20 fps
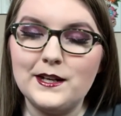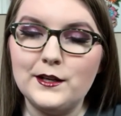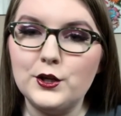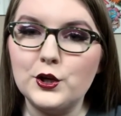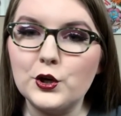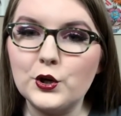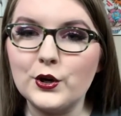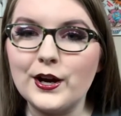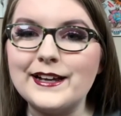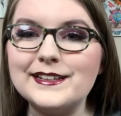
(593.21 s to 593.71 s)
an
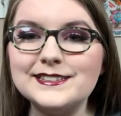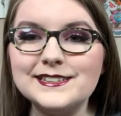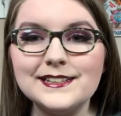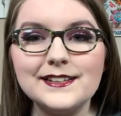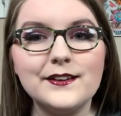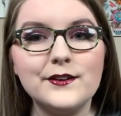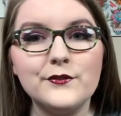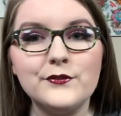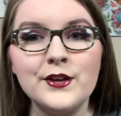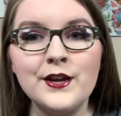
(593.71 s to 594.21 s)

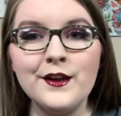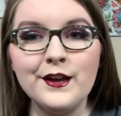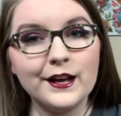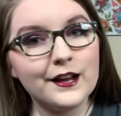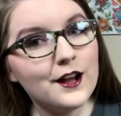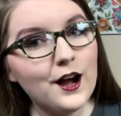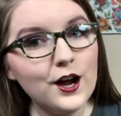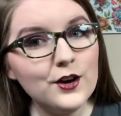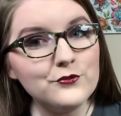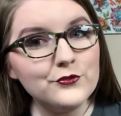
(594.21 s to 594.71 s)
aggressive,
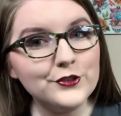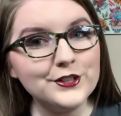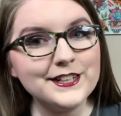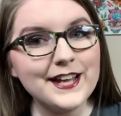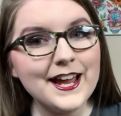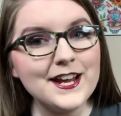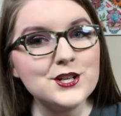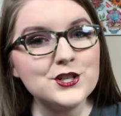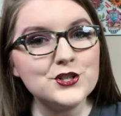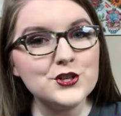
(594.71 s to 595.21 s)

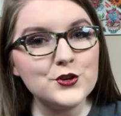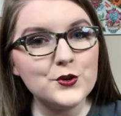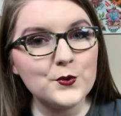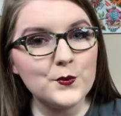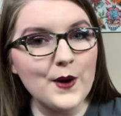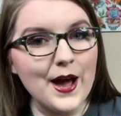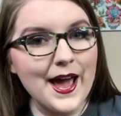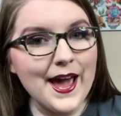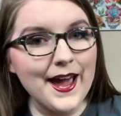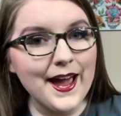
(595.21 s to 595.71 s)
confrontational
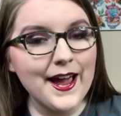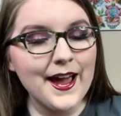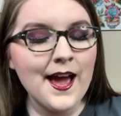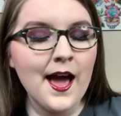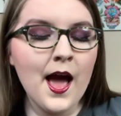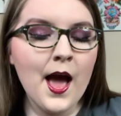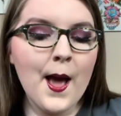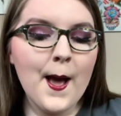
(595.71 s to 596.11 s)
way.